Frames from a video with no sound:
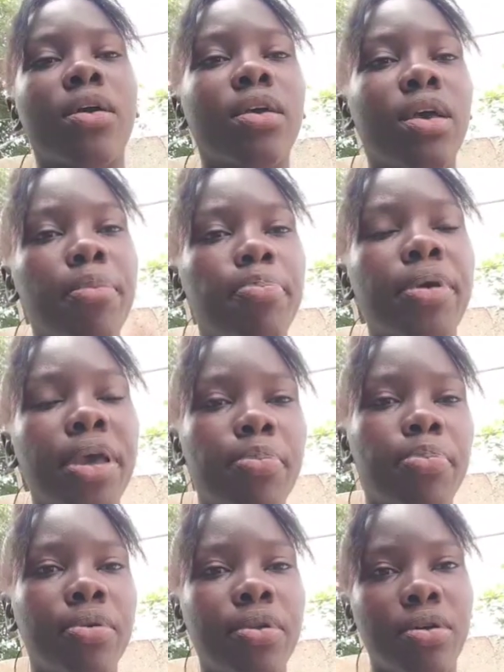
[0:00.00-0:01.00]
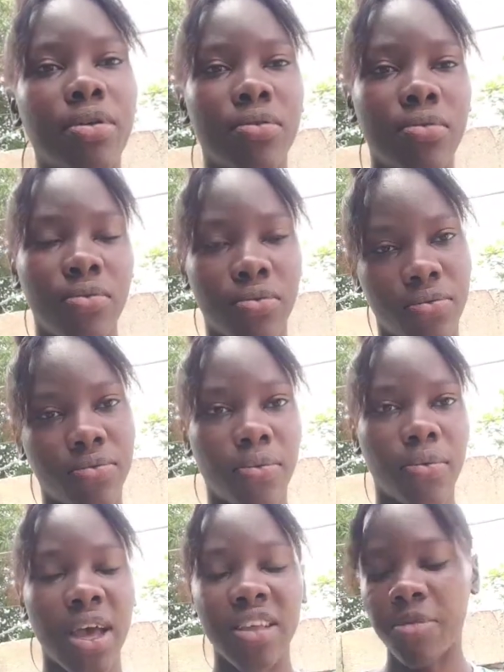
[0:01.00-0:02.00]
Yeah, people,
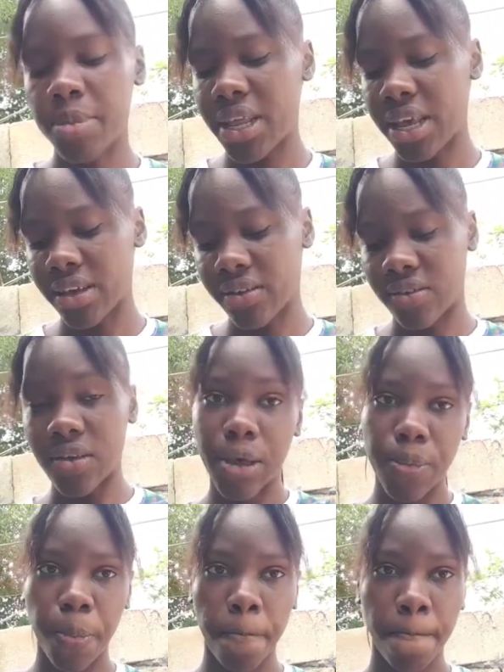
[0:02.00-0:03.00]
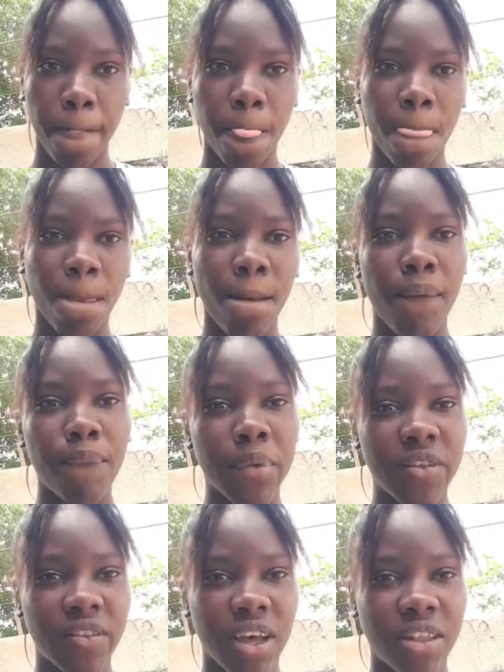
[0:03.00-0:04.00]
as media say, my
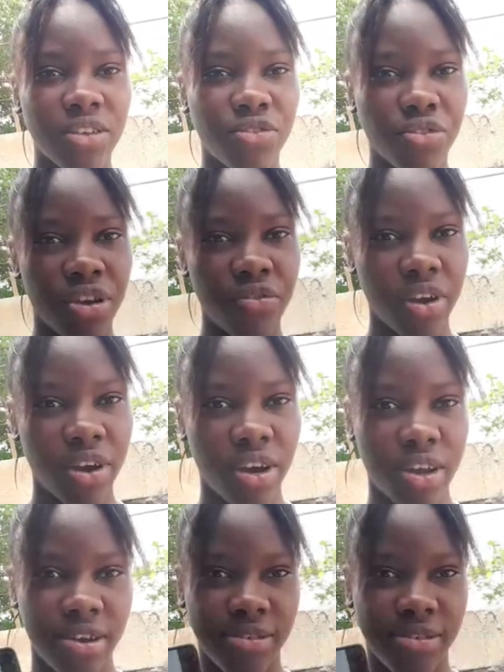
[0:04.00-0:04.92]
start is final card